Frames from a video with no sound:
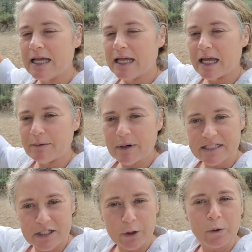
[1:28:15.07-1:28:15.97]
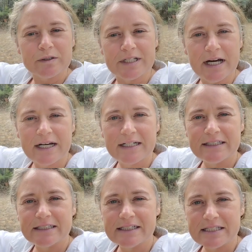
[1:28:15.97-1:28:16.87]
And Mascota
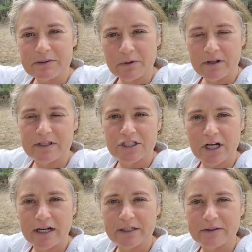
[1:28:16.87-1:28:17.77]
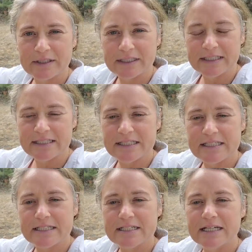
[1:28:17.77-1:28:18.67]
is where the child is.